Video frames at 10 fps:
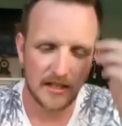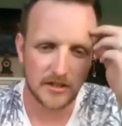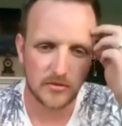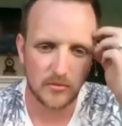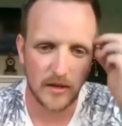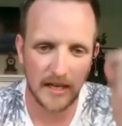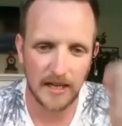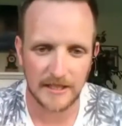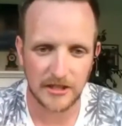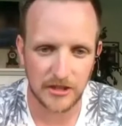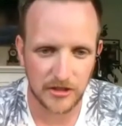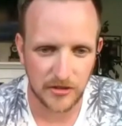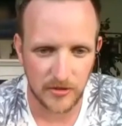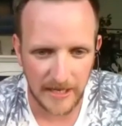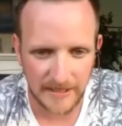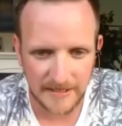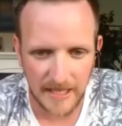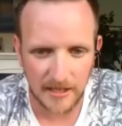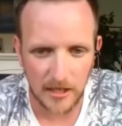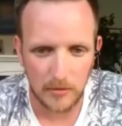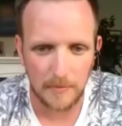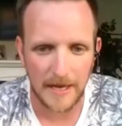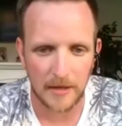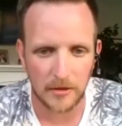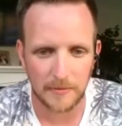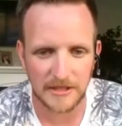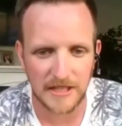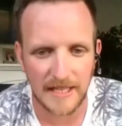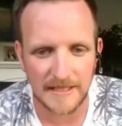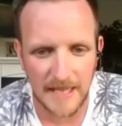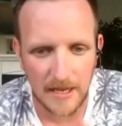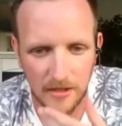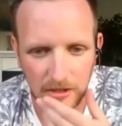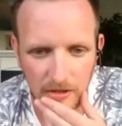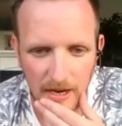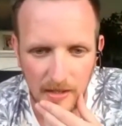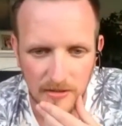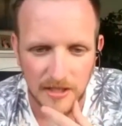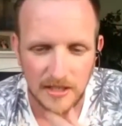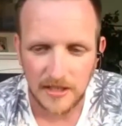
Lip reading: Just really stretch that lower back. We're going to be staying down on the ground.